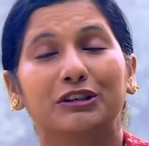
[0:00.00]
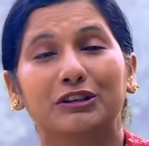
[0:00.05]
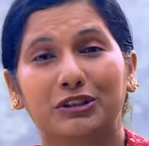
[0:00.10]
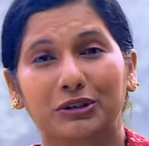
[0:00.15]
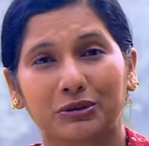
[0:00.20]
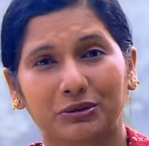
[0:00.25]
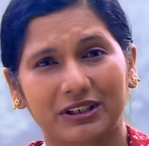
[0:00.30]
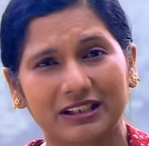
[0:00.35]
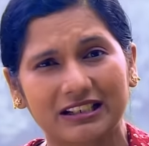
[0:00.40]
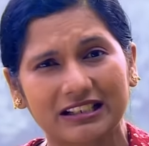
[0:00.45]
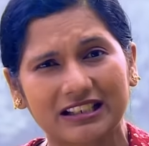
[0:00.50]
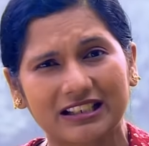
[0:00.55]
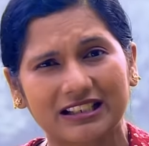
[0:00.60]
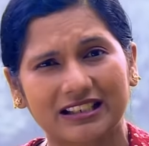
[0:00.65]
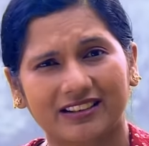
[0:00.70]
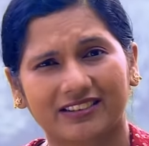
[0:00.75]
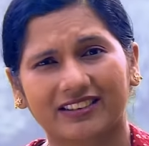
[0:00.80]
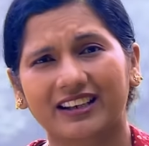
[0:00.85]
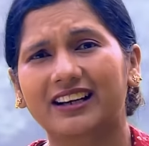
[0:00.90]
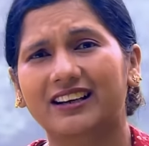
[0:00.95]

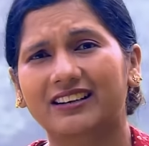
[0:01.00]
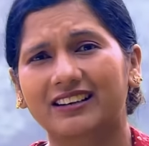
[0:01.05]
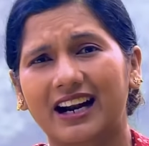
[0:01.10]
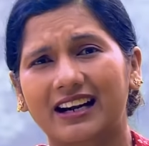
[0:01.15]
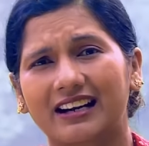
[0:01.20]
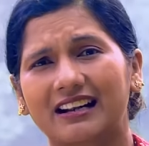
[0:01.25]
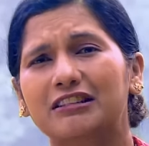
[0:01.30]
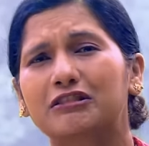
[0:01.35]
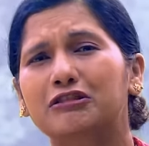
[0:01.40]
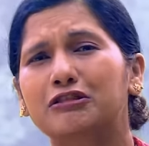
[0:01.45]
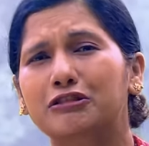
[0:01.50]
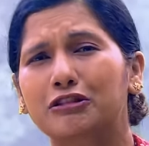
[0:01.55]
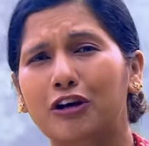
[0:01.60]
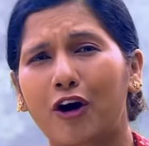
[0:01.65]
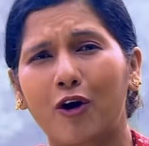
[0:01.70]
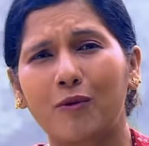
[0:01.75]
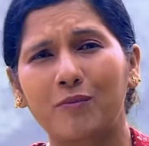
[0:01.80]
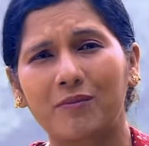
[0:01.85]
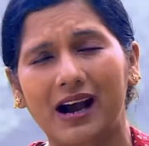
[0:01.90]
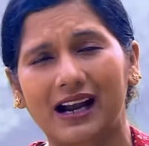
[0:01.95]
Judas regretted
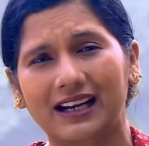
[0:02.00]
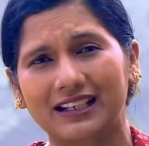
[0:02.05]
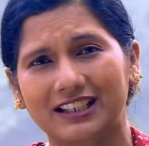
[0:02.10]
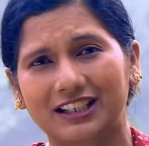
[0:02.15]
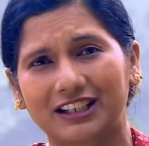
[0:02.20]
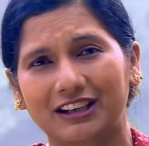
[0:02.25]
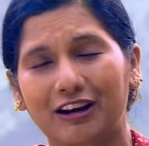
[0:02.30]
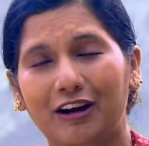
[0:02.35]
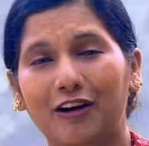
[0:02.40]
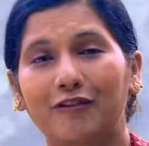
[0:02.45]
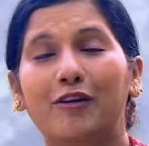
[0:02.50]
so much